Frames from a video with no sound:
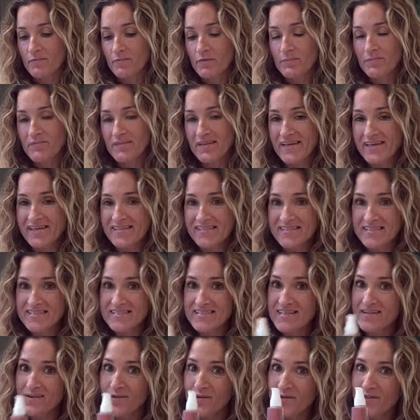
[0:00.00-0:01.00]
replace
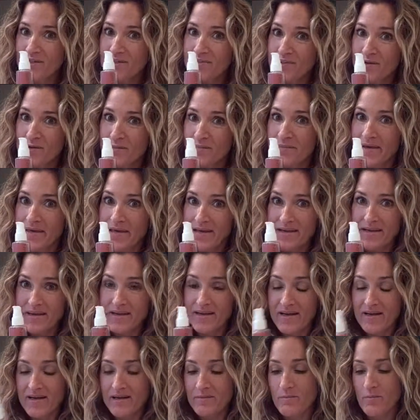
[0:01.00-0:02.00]
because I don't think they're
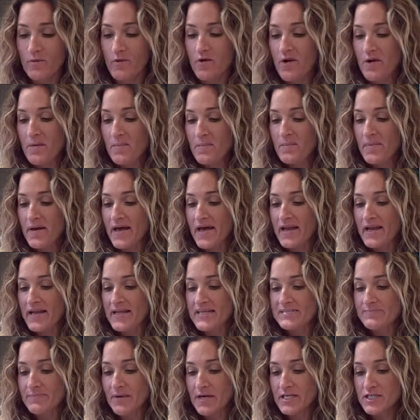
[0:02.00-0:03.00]
making it anymore.
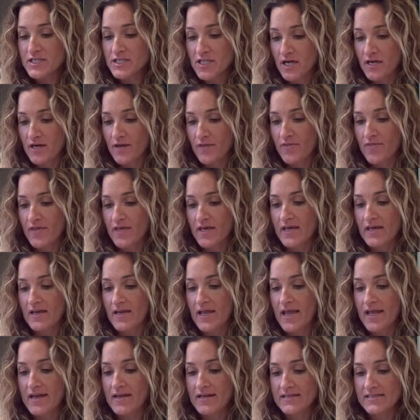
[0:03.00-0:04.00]
But it's by
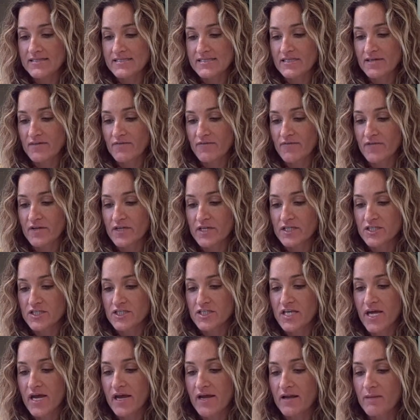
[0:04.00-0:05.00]
Jonathan, and it's the
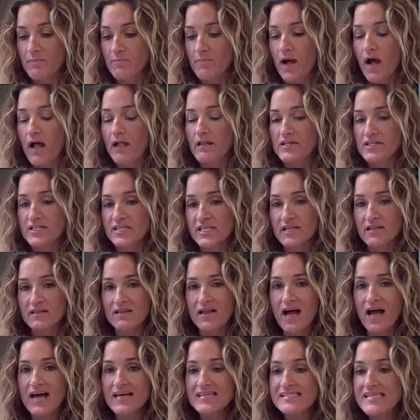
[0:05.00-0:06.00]
Finish Shine Polishing
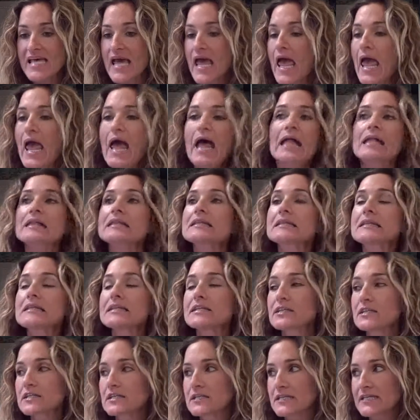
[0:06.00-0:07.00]
Glass,
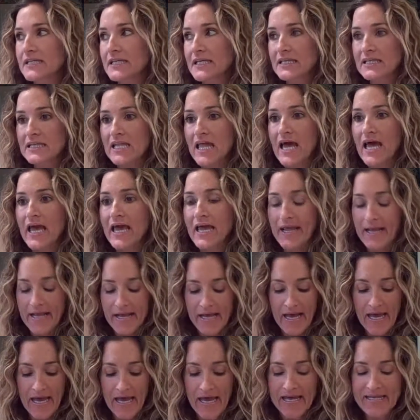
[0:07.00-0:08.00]
literally
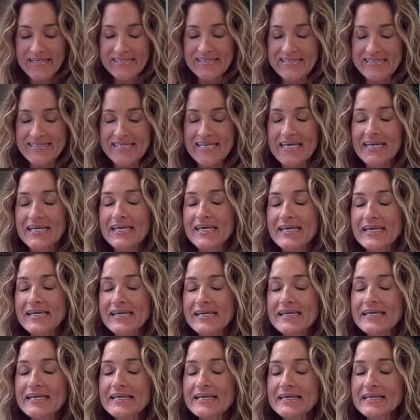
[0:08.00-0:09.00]
like a
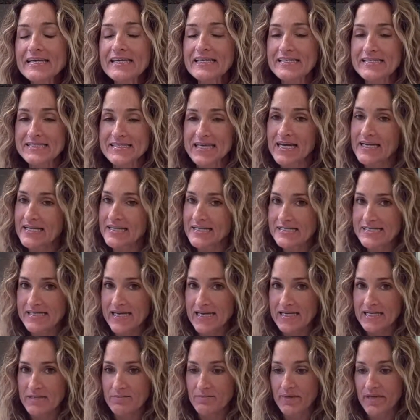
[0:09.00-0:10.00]
teeny, tiny,
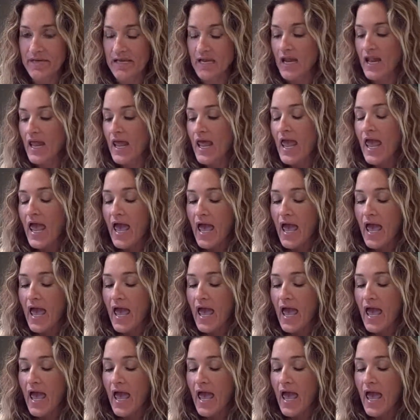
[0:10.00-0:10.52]
tiny bit.